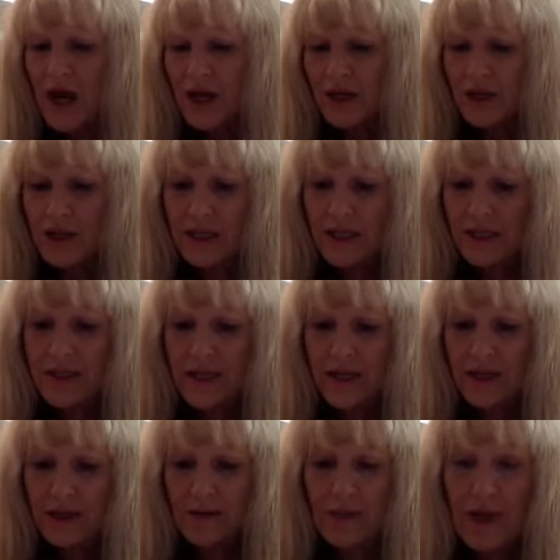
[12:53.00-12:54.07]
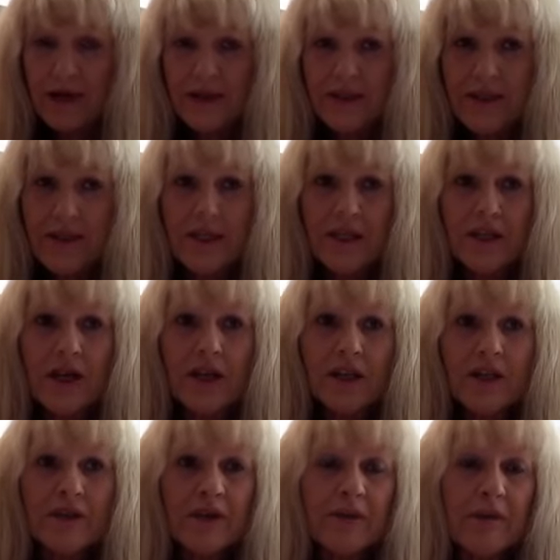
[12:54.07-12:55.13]
Like I said, I go back to see the
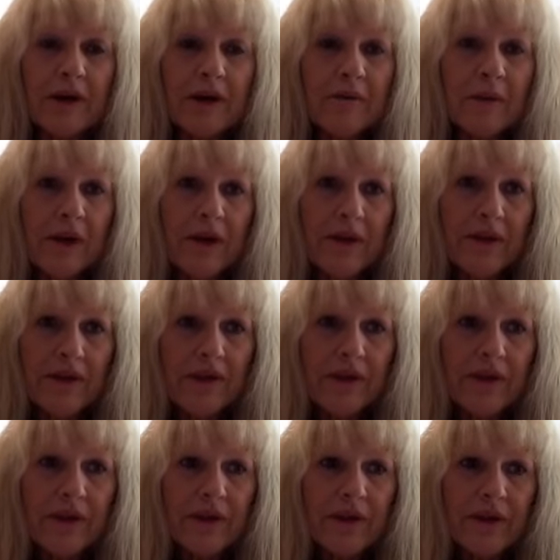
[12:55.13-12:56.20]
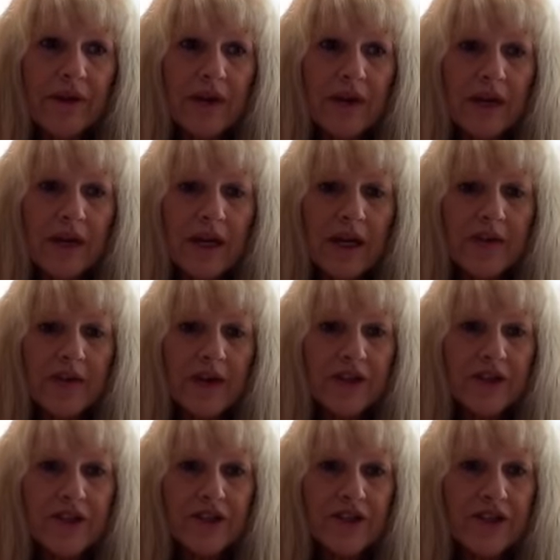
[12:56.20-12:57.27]
doctor in about a month, and
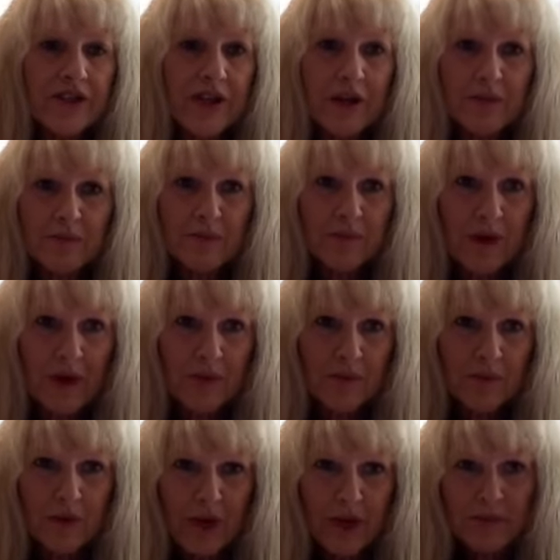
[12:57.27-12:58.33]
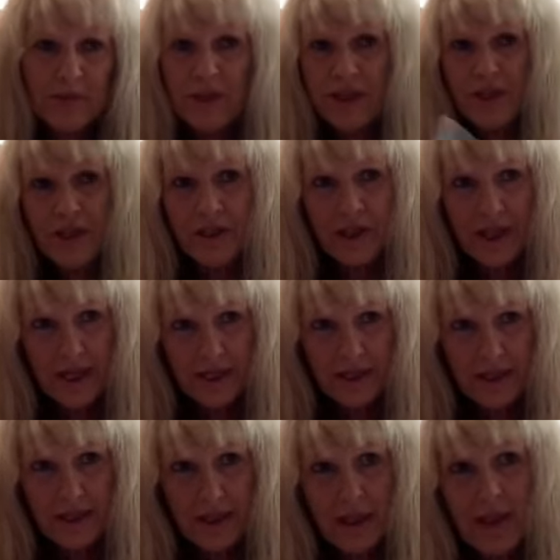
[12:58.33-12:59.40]
that's just to upgrade me to the
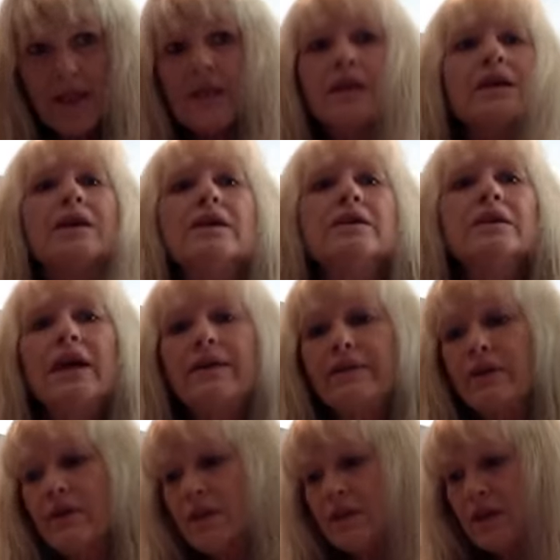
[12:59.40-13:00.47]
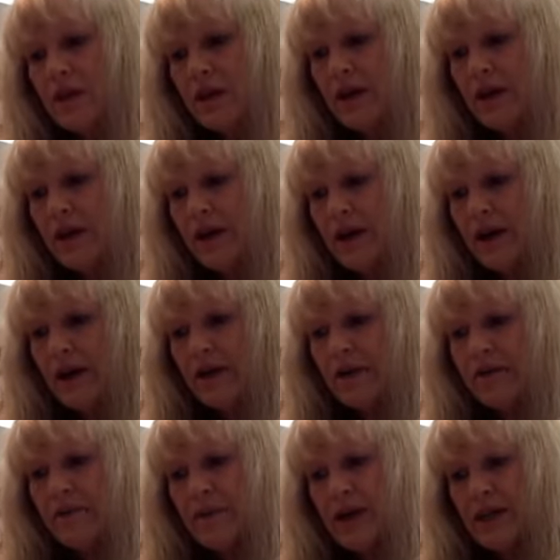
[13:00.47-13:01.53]
next level
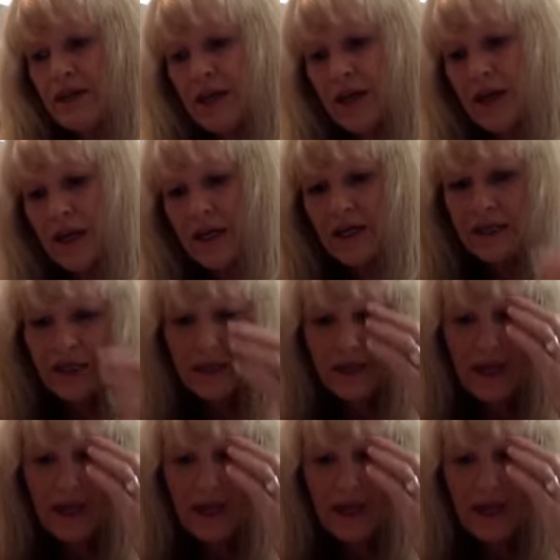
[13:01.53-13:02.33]
of my diet.